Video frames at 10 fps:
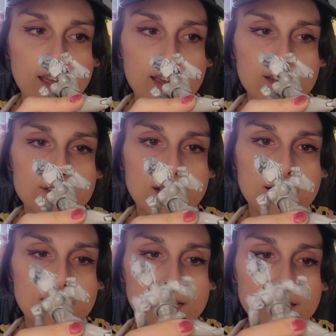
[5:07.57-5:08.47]
And
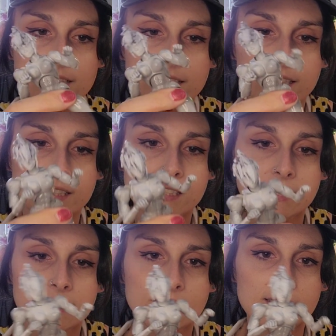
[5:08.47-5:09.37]
I
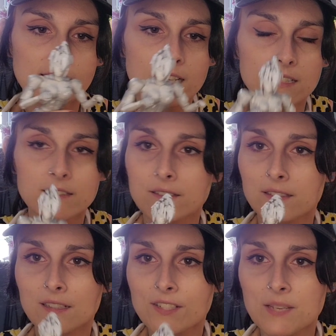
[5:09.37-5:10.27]
don't know.
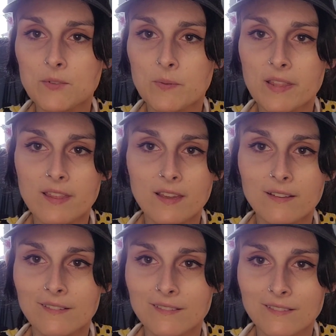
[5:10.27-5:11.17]
I'll just keep doing my thing.